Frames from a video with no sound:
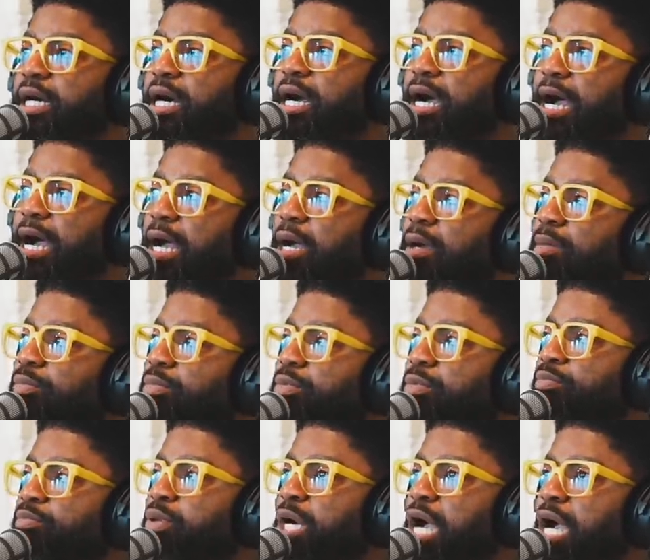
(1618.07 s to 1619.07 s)
I'm
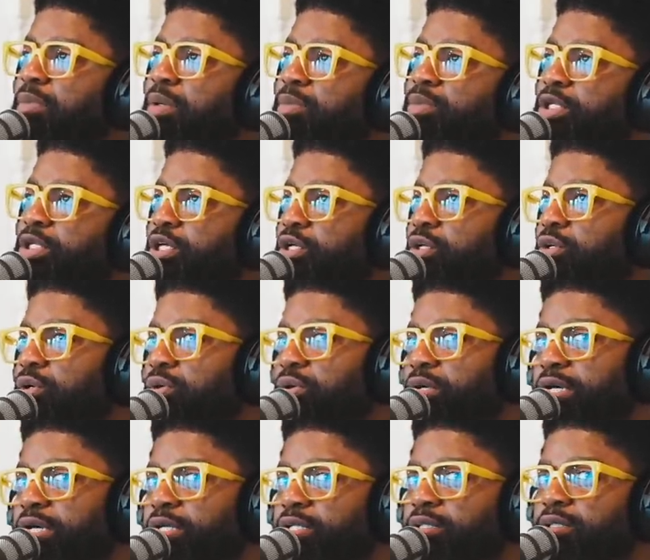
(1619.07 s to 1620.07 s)
probably
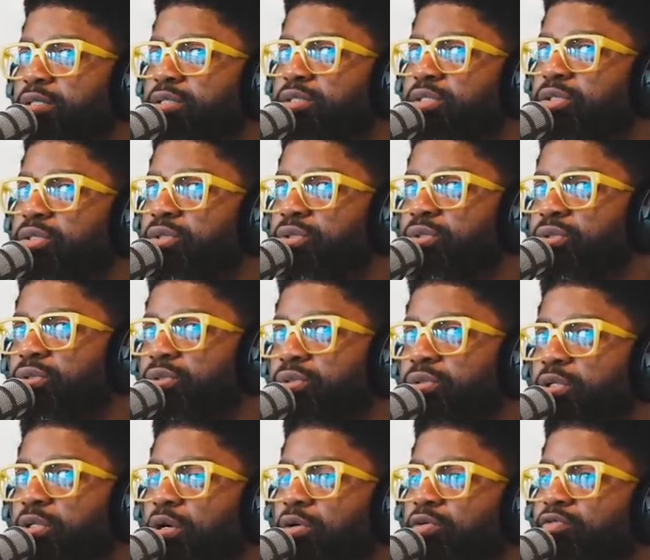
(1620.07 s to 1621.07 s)
going to
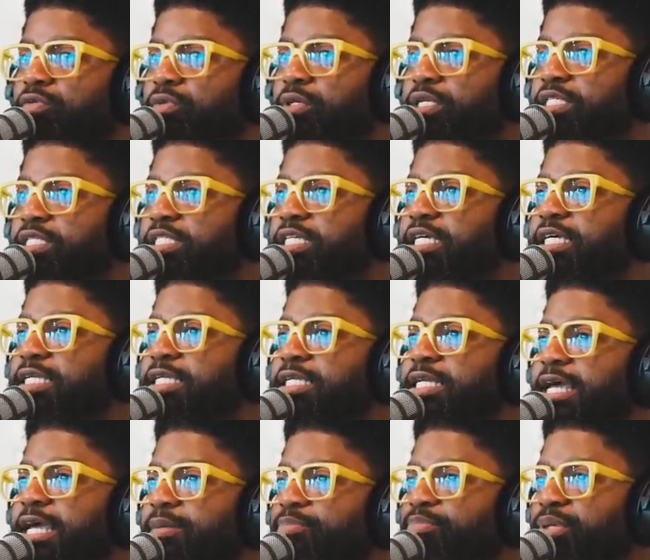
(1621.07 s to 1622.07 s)
over a ten
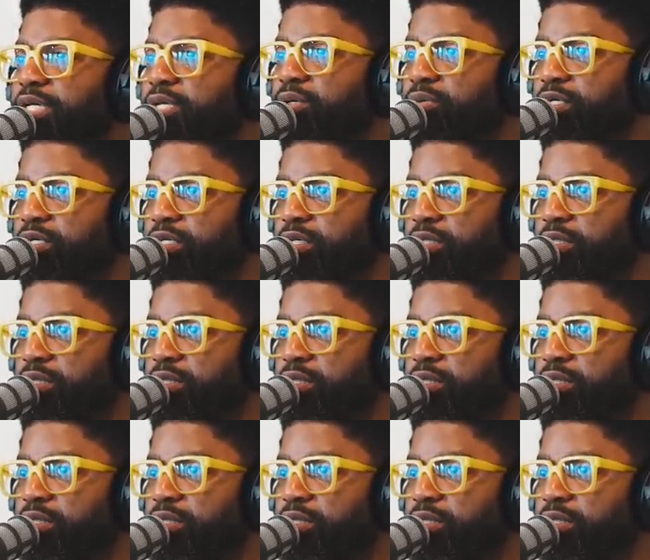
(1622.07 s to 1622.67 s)
day period